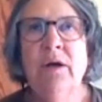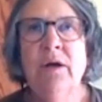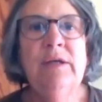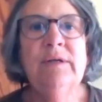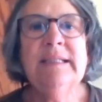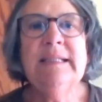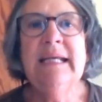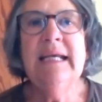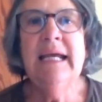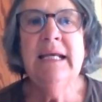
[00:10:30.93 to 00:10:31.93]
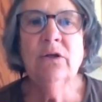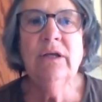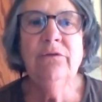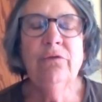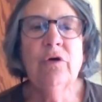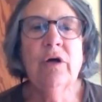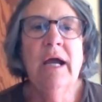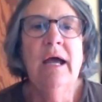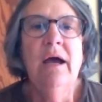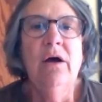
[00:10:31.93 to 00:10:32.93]
the USDA looking for
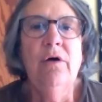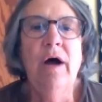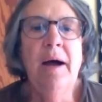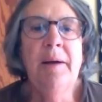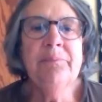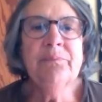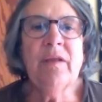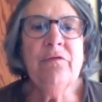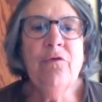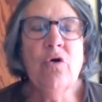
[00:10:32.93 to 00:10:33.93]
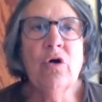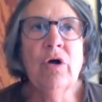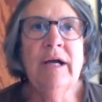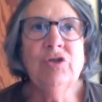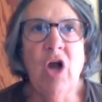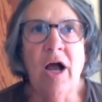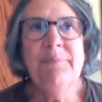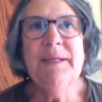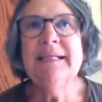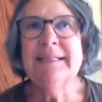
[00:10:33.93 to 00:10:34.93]
a job,
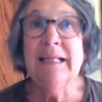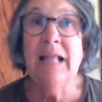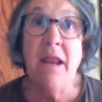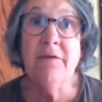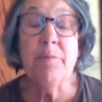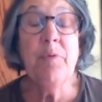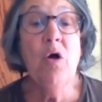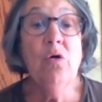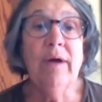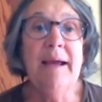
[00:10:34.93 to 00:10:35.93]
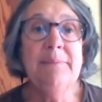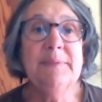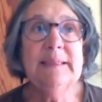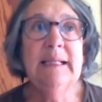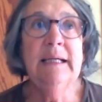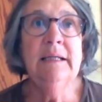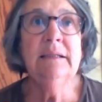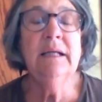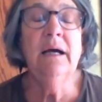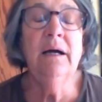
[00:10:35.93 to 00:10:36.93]
because a lot of the programs that
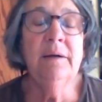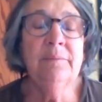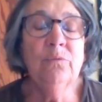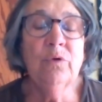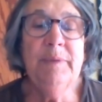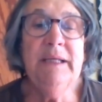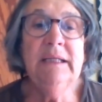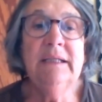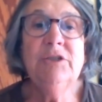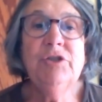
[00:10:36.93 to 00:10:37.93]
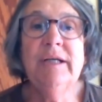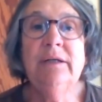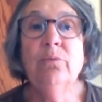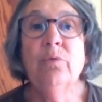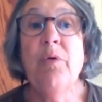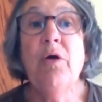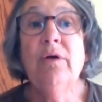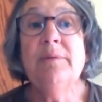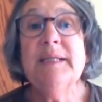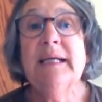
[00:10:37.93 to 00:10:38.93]
were being initiated were
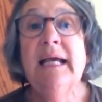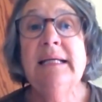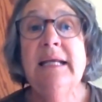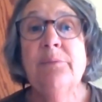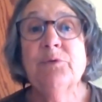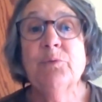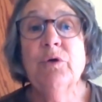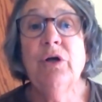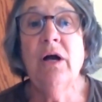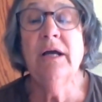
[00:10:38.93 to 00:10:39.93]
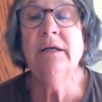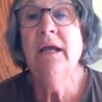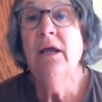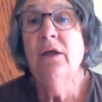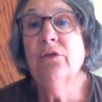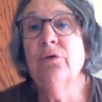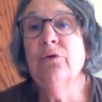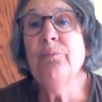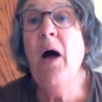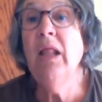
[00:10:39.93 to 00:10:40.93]
programs that I'd helped work on
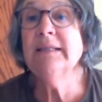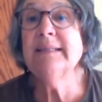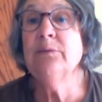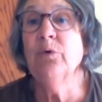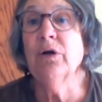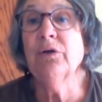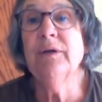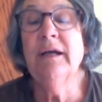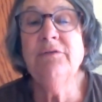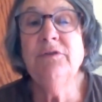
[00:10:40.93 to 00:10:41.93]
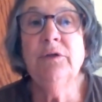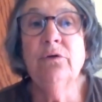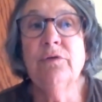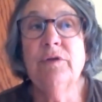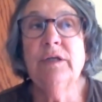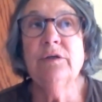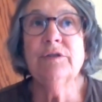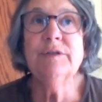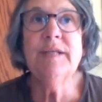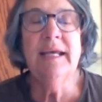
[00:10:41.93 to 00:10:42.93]
through policy work that I've done over the
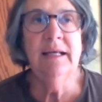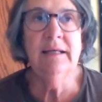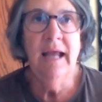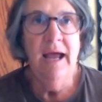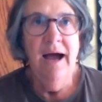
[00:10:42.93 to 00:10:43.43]
years. And